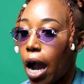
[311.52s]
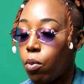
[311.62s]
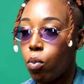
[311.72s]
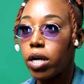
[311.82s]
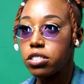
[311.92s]

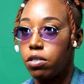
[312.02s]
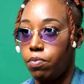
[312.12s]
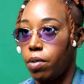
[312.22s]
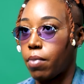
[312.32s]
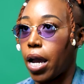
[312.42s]
I want to
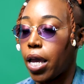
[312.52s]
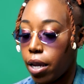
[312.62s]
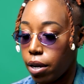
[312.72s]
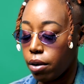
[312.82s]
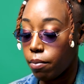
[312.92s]
be my
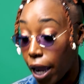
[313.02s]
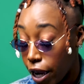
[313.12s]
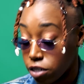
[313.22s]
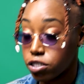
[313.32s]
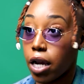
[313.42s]
hair. My
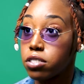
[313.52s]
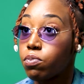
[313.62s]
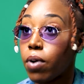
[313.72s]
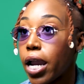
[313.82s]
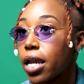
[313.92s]
hair
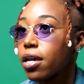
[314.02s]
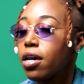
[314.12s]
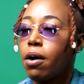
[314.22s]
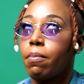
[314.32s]
shines bright.